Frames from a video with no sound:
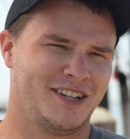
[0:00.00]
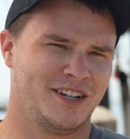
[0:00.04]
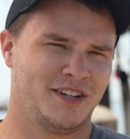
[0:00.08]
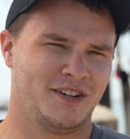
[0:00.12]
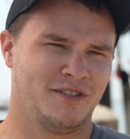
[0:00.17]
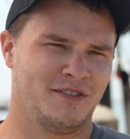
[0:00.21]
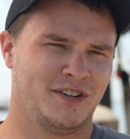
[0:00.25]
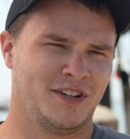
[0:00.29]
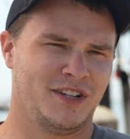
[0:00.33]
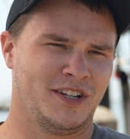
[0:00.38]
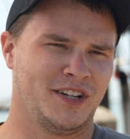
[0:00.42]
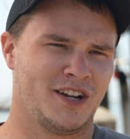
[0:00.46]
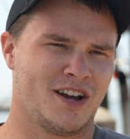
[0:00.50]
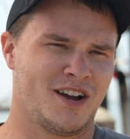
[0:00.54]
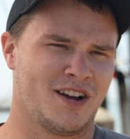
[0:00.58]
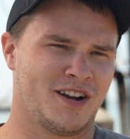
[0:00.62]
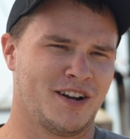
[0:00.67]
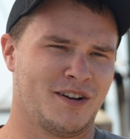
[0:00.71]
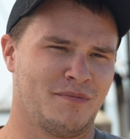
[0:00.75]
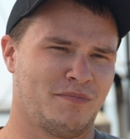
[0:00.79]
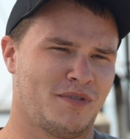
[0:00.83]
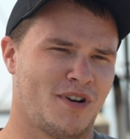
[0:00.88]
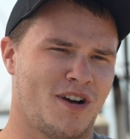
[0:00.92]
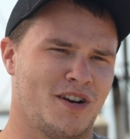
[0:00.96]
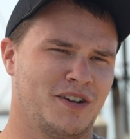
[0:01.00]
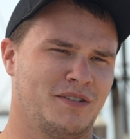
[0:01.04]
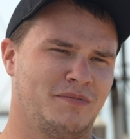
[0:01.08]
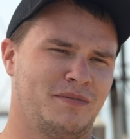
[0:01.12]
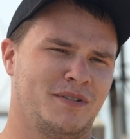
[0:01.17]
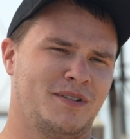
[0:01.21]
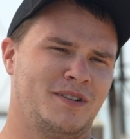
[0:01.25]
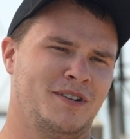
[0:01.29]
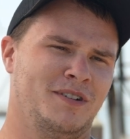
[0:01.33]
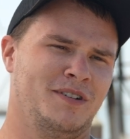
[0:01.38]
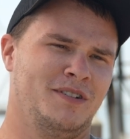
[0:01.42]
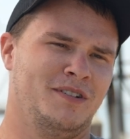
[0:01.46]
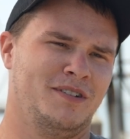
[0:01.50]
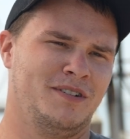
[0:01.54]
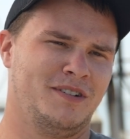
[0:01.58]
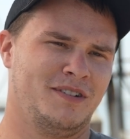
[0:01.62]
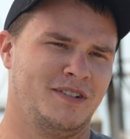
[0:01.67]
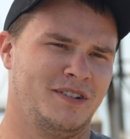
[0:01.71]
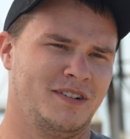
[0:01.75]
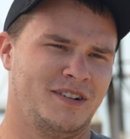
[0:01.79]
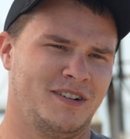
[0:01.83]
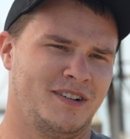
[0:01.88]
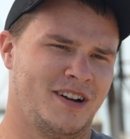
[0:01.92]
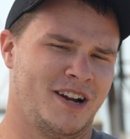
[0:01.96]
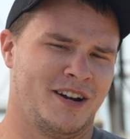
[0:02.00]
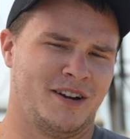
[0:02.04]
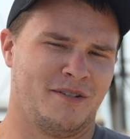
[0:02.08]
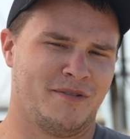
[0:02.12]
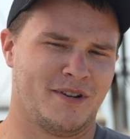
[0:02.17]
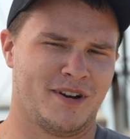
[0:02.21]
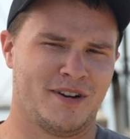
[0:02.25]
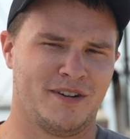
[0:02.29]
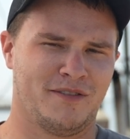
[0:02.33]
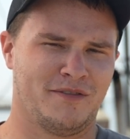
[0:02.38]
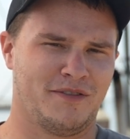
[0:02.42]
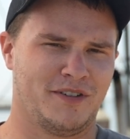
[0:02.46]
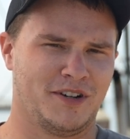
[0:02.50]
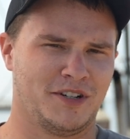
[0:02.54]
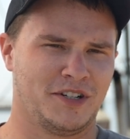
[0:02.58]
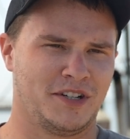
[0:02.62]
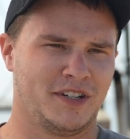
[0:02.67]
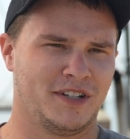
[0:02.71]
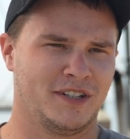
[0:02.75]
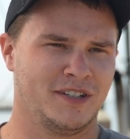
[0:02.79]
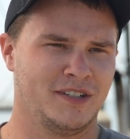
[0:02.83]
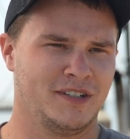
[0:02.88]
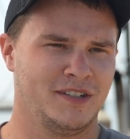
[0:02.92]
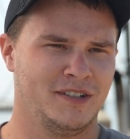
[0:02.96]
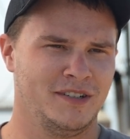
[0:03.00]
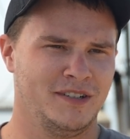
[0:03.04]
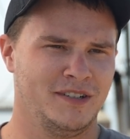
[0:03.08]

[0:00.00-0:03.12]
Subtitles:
then you're really not going to prosper anywhere in fishing.